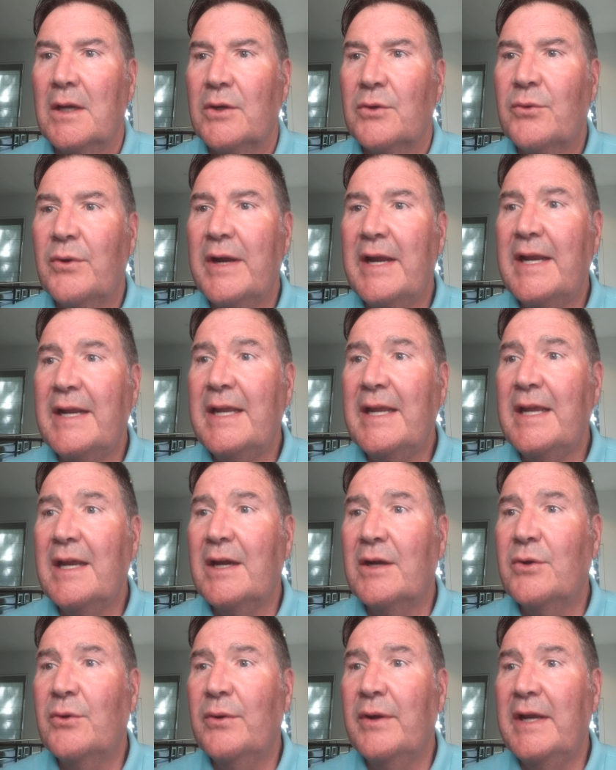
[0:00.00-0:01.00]
Grady
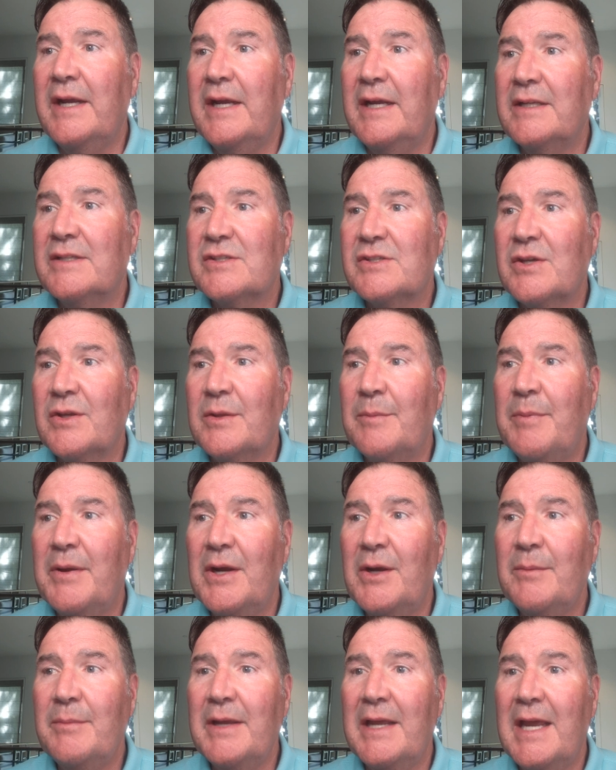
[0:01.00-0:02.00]
agreed, so the
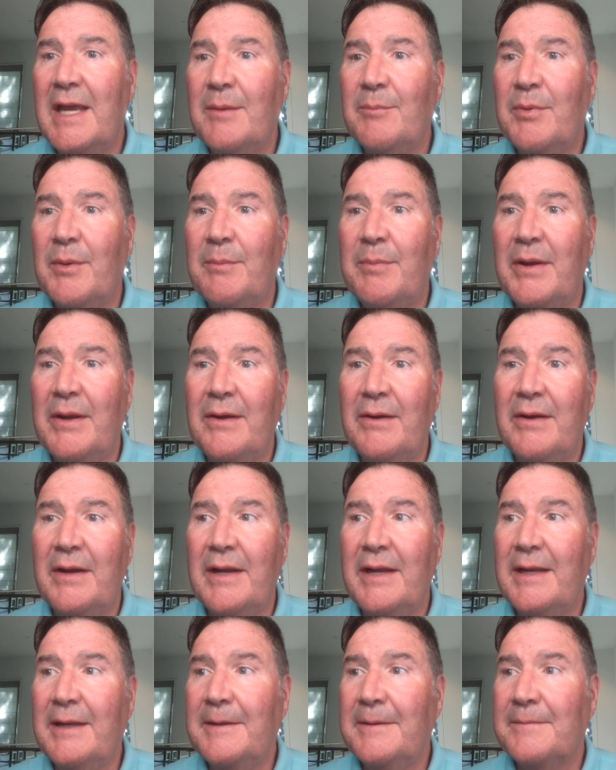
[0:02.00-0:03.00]
pair began
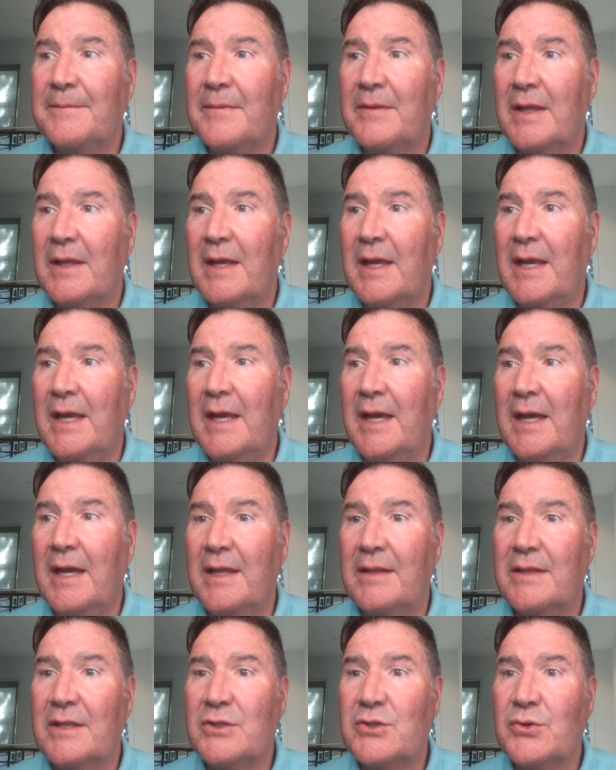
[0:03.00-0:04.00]
preparing
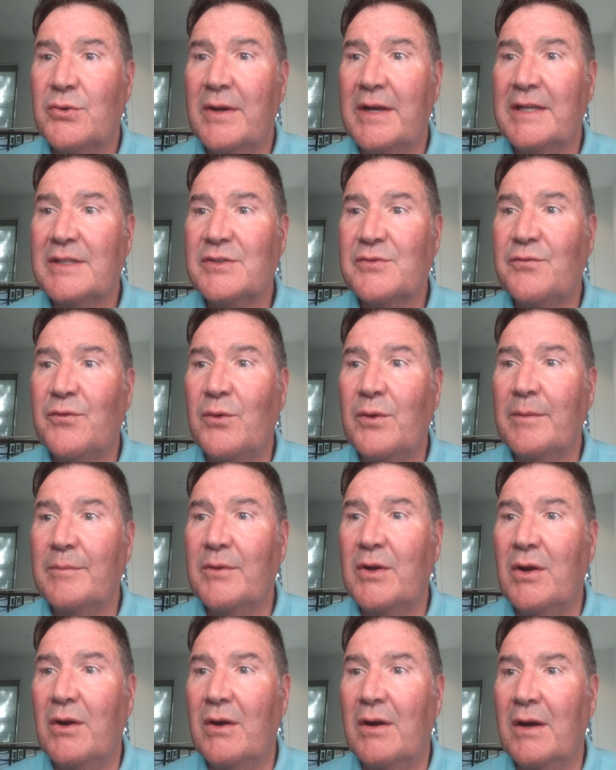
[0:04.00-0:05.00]
the
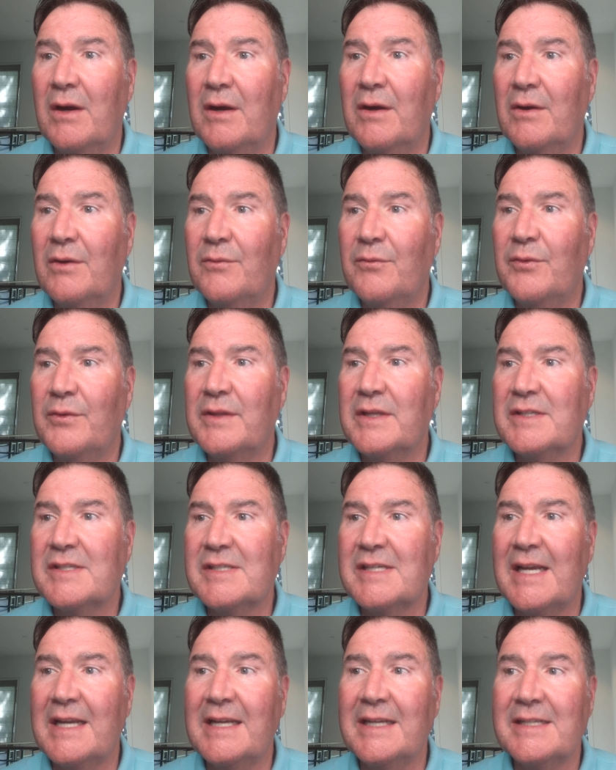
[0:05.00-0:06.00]
transformed car for the
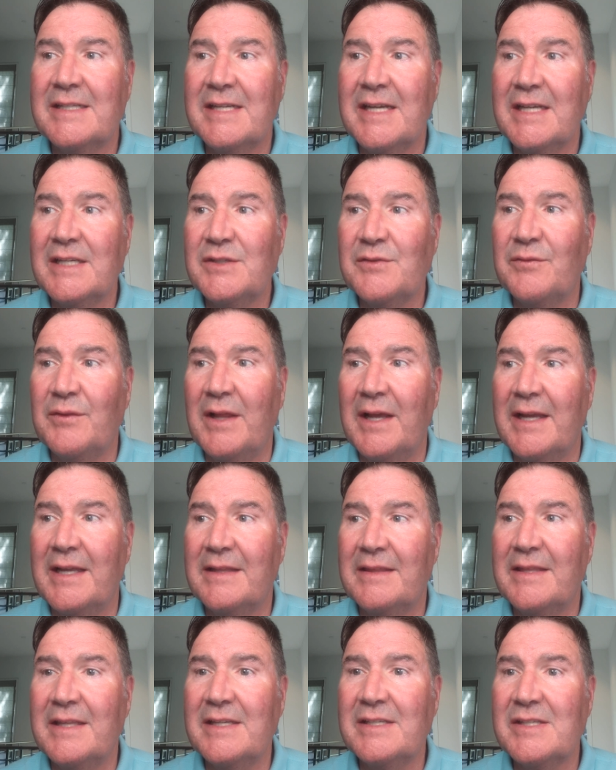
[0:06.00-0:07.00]
second test flight.
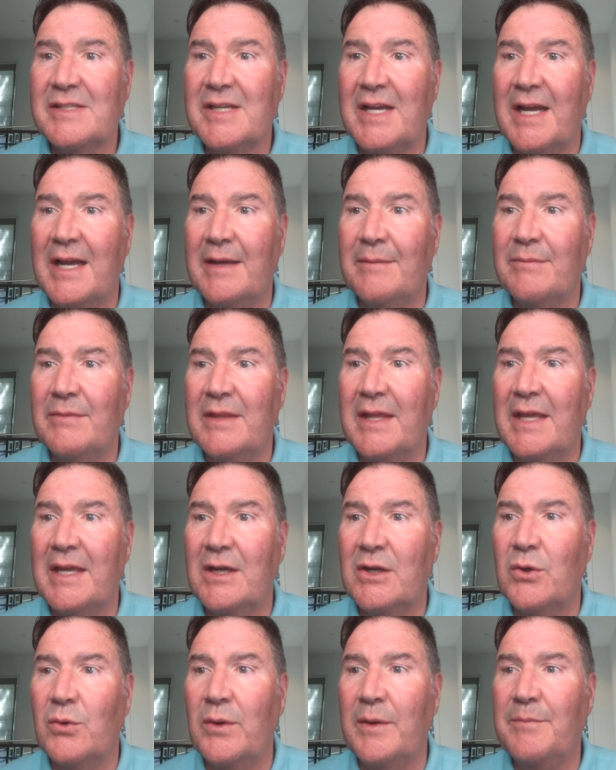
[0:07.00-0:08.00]
This time, they
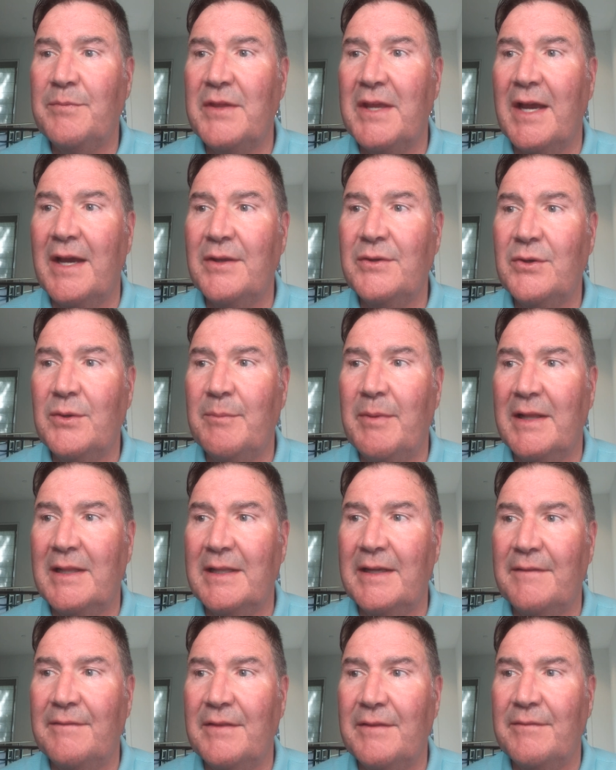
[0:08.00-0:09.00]
equipped the
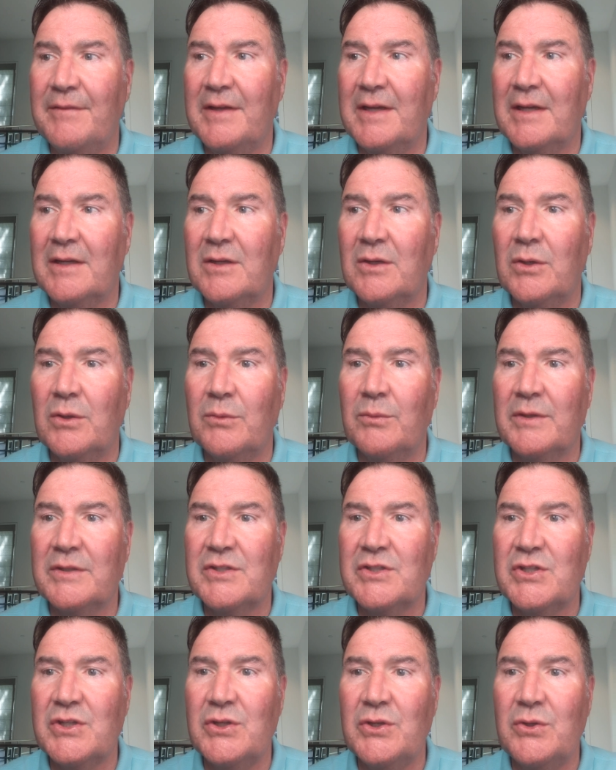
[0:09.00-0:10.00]
underbelly of the vehicle
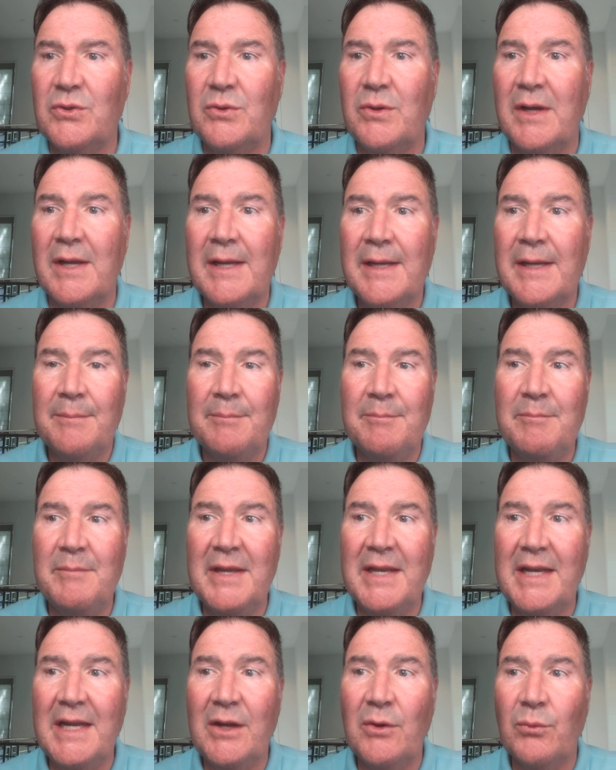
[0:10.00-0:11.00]
with 2
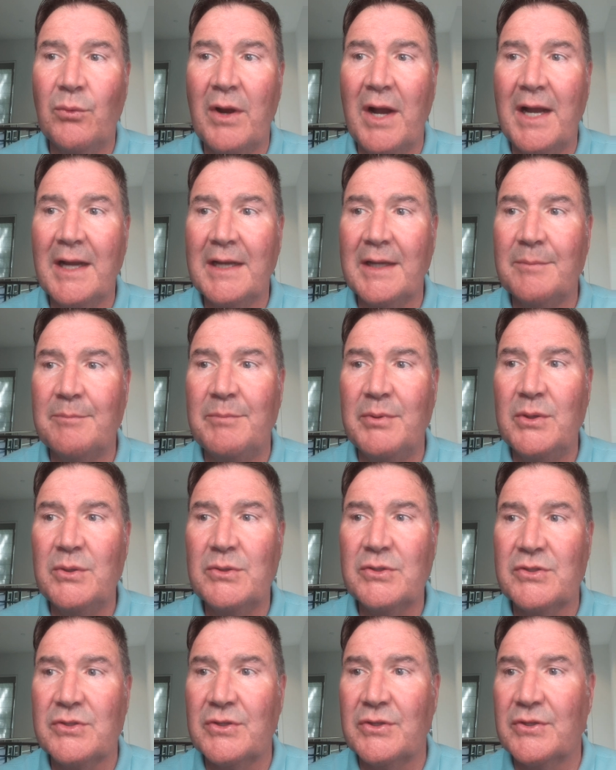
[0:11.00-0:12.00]
mini rocket
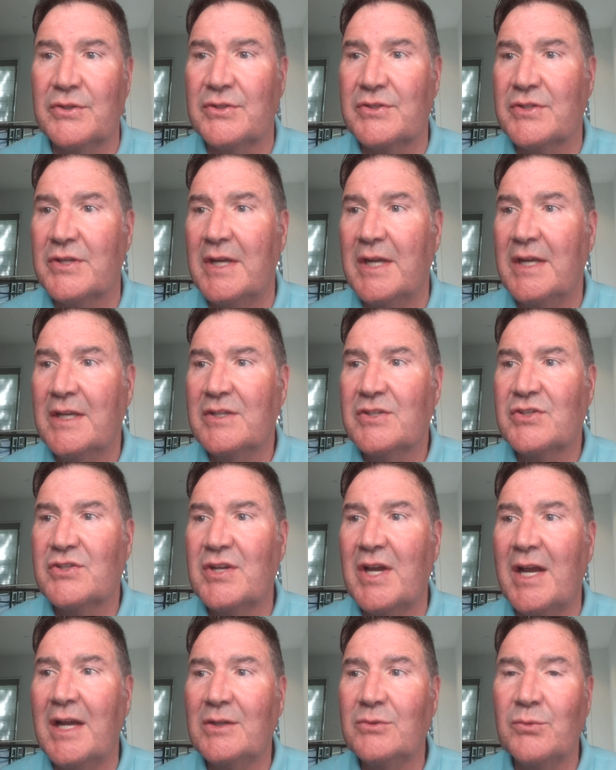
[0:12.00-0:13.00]
boosters,
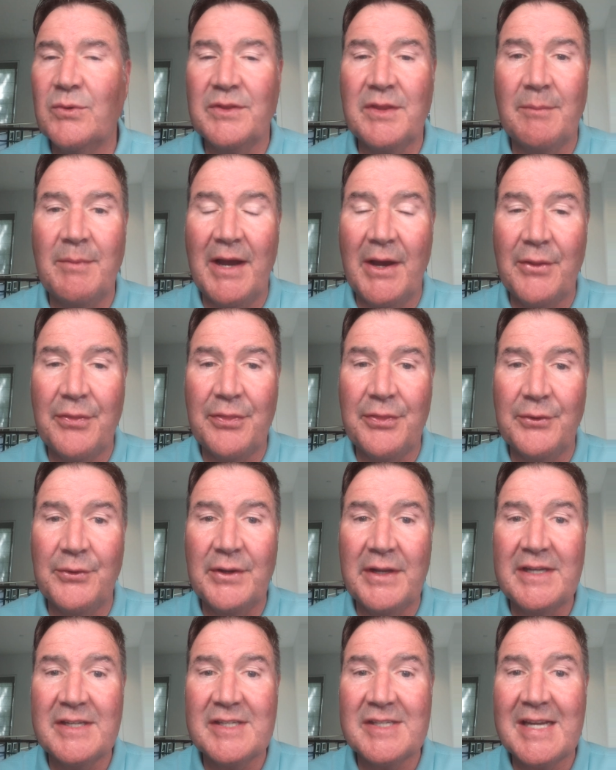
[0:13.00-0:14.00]
stocked with about
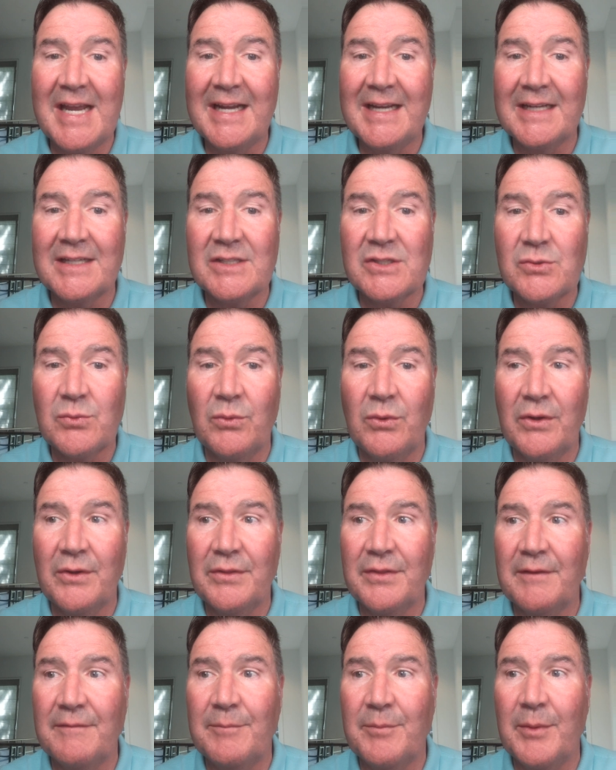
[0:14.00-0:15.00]
30 seconds
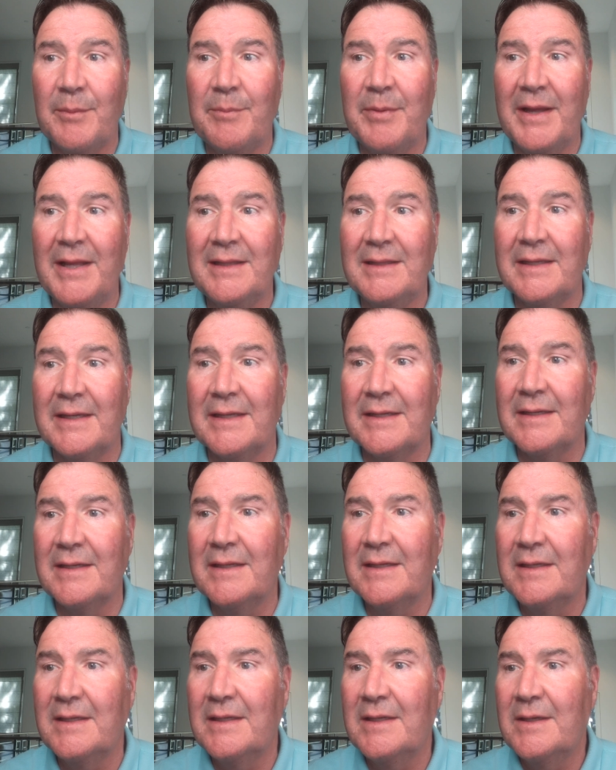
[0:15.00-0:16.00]
worth of propellant,
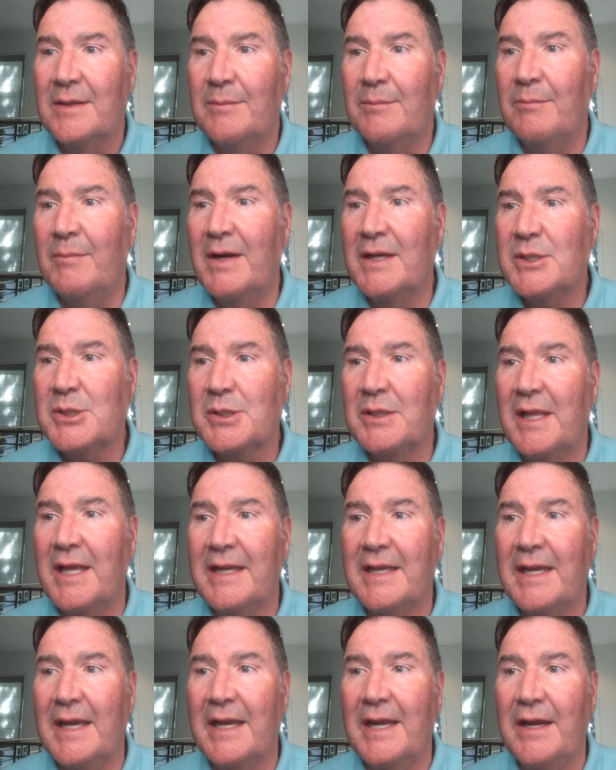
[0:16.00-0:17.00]
much
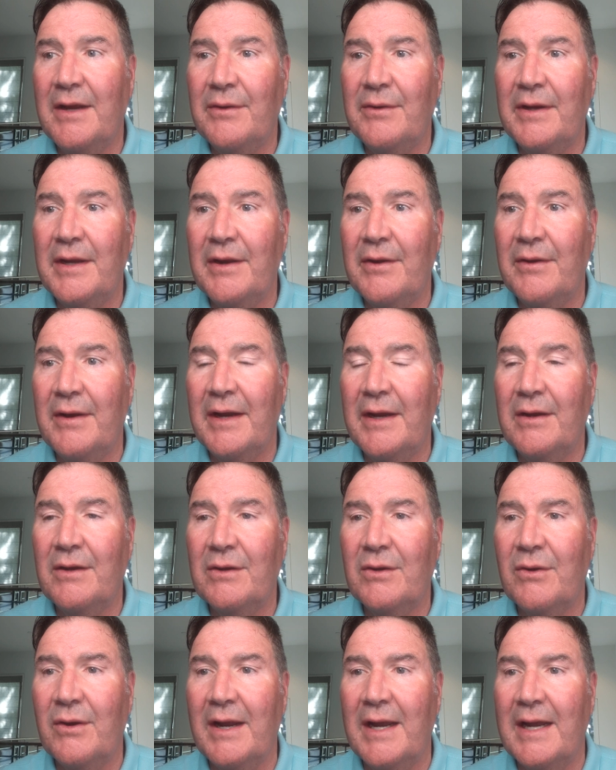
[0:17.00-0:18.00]
like a Harrier
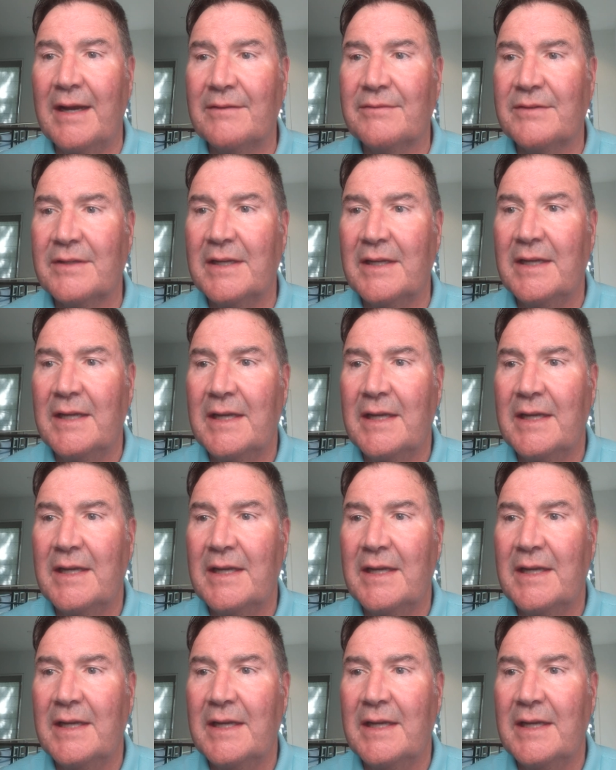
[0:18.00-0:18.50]
aircraft.